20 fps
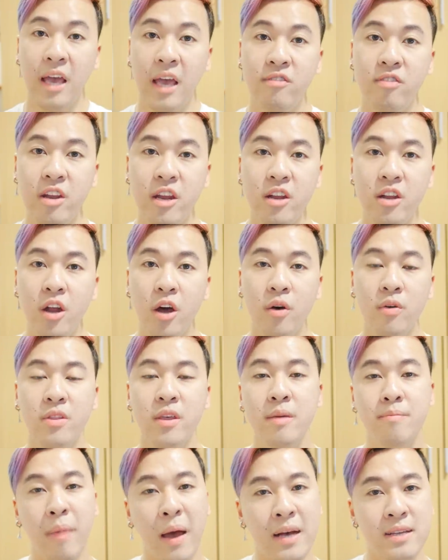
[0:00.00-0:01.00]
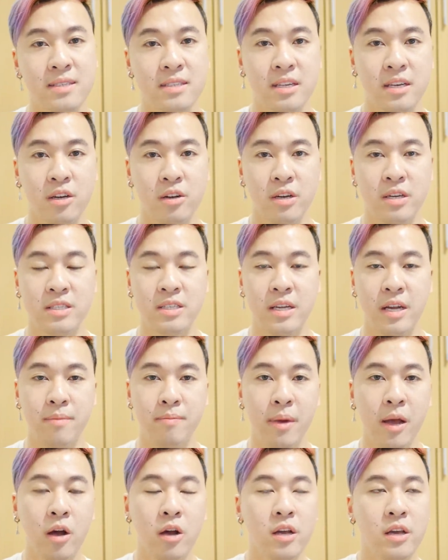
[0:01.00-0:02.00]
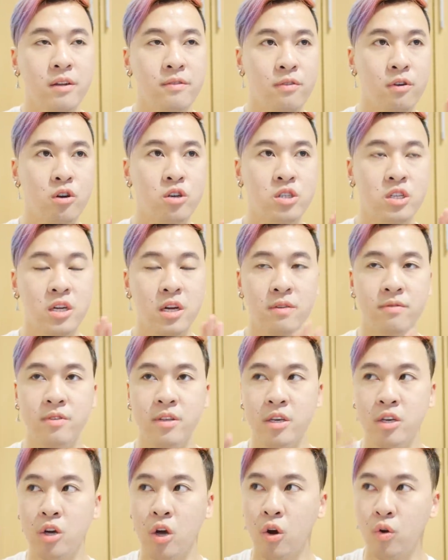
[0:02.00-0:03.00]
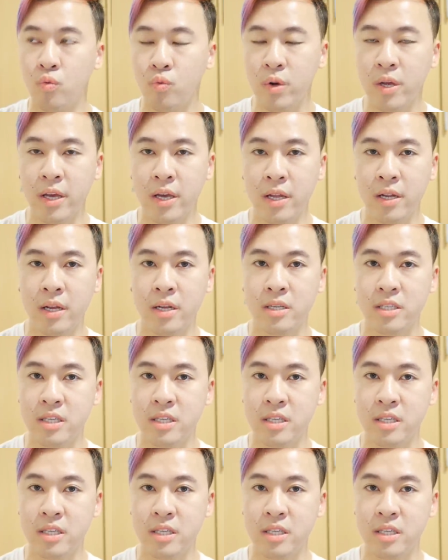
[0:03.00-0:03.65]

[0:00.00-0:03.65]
If you didn't know, The Masked Singer is an American version of the Korean